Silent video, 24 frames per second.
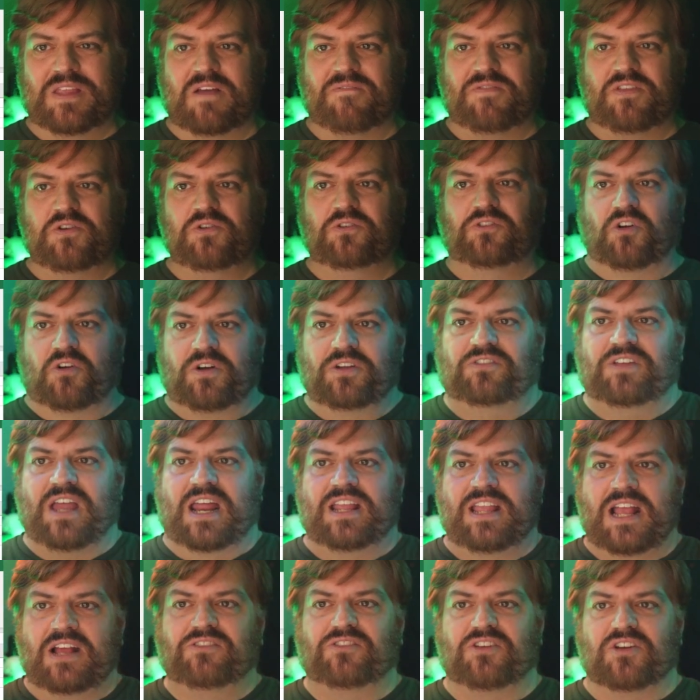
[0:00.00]
If the dude's already
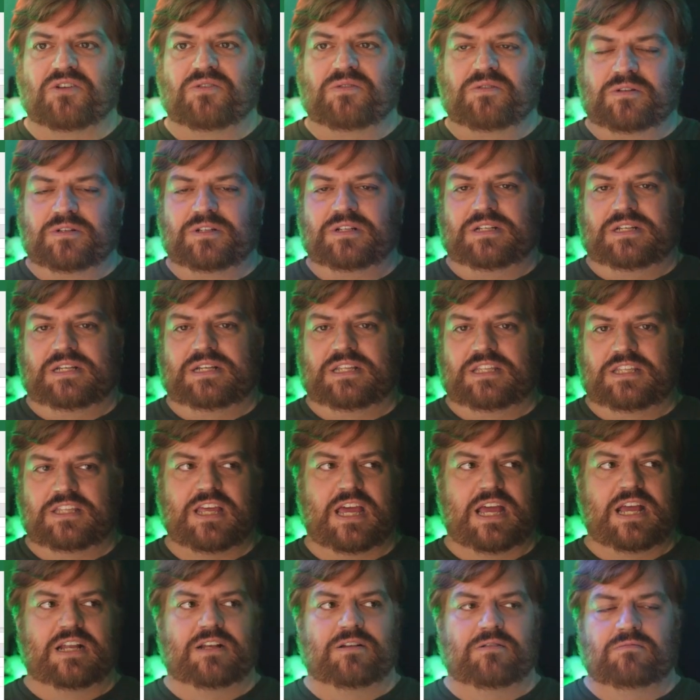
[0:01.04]
standing next to you,
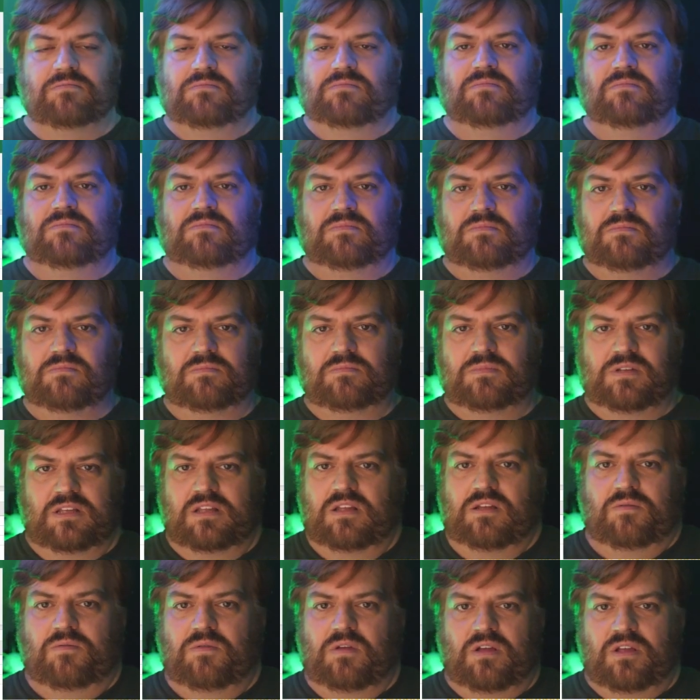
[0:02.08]
then
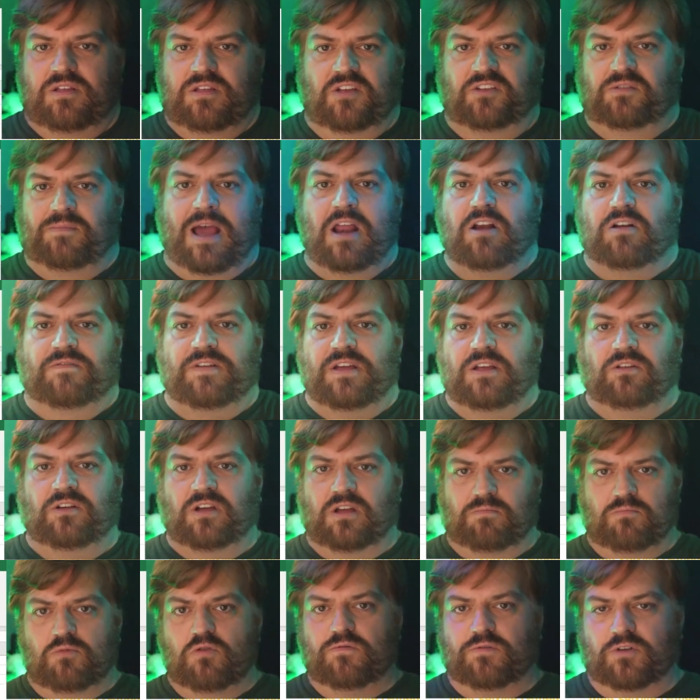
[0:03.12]
it doesn't matter if he
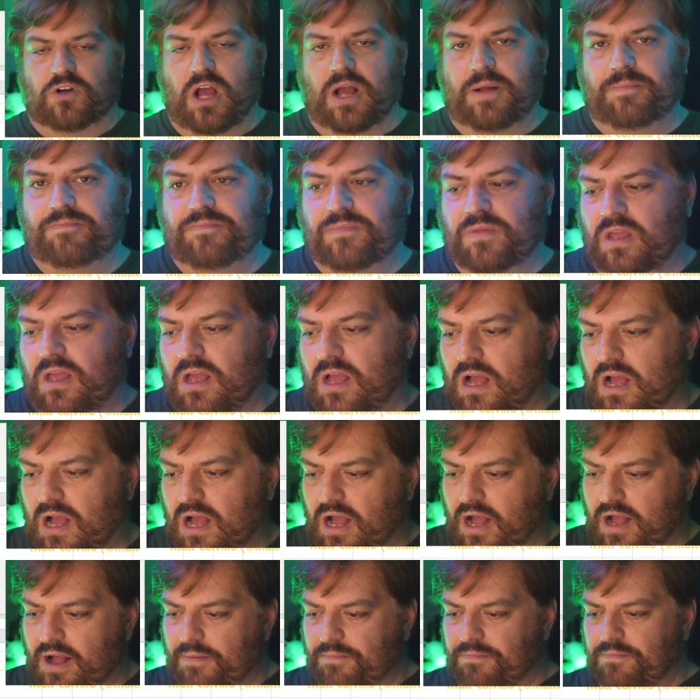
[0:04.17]
can move or not.
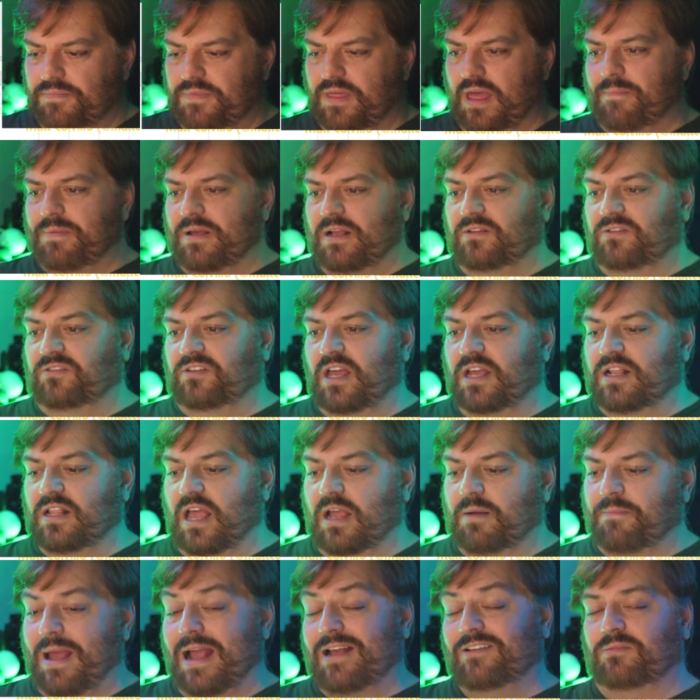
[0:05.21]
That being said,
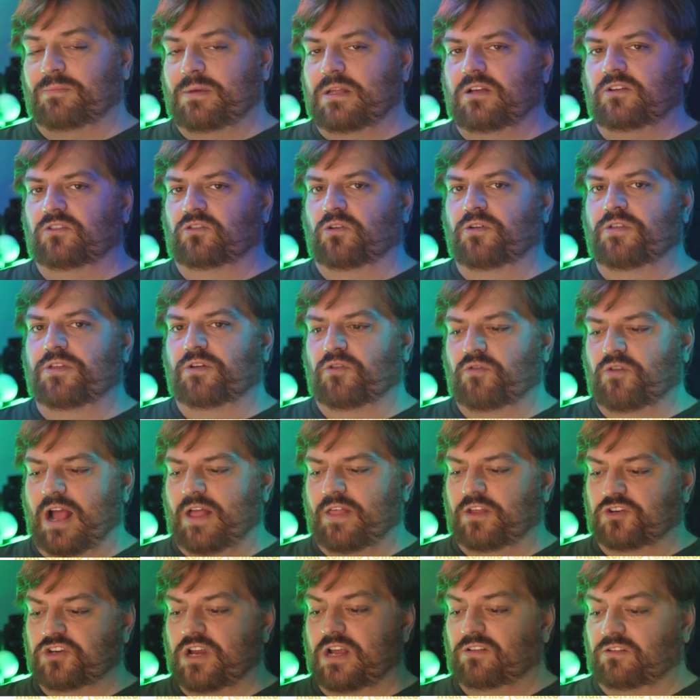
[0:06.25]
like Maximilian's Earth and
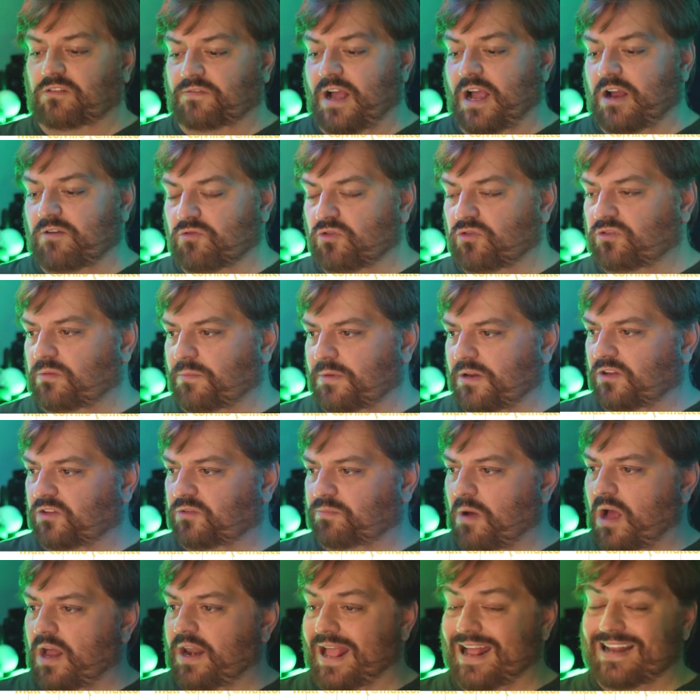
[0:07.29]
Grasp, the chains of iron root somebody to the
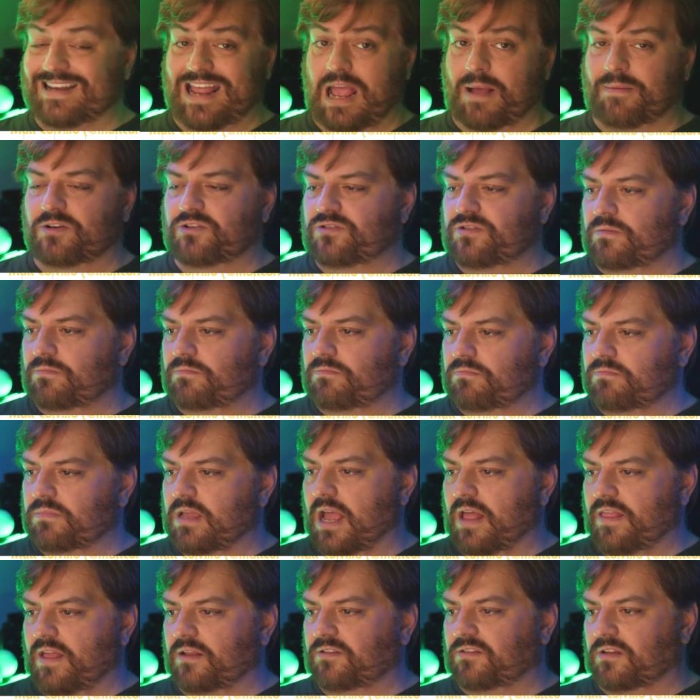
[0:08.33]
spot and damage them.
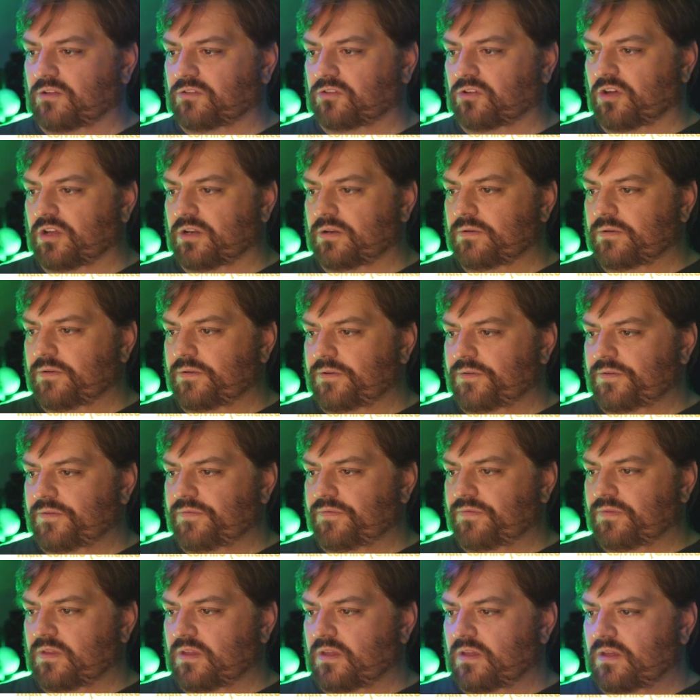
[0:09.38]
Yeah, that sounds good.
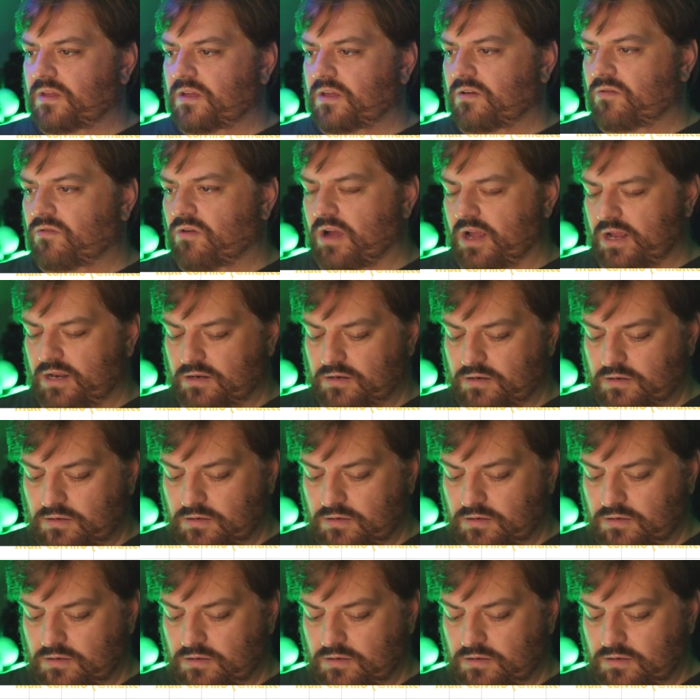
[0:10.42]
Right.